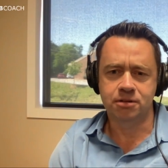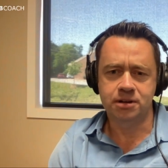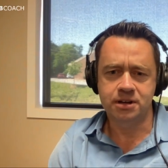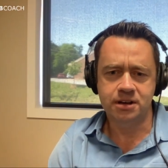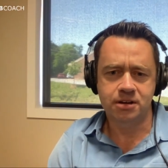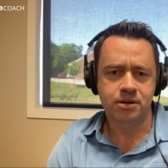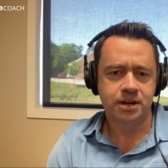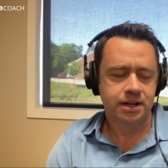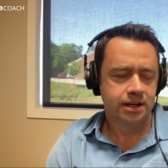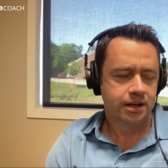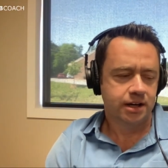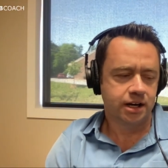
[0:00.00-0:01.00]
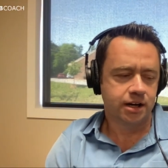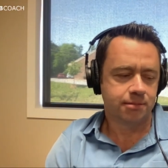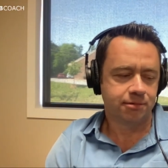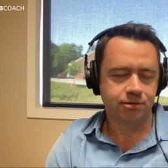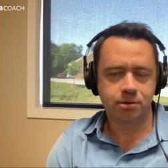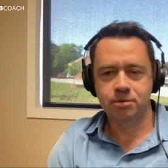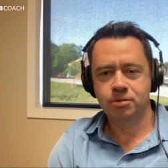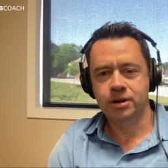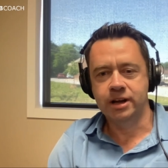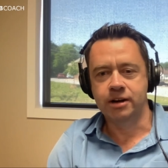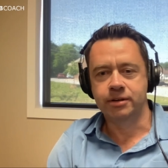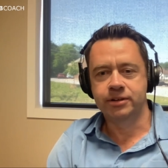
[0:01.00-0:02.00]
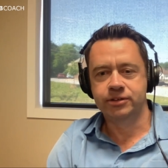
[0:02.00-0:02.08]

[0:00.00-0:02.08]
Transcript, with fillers: Sure, now, uh, before we roll out,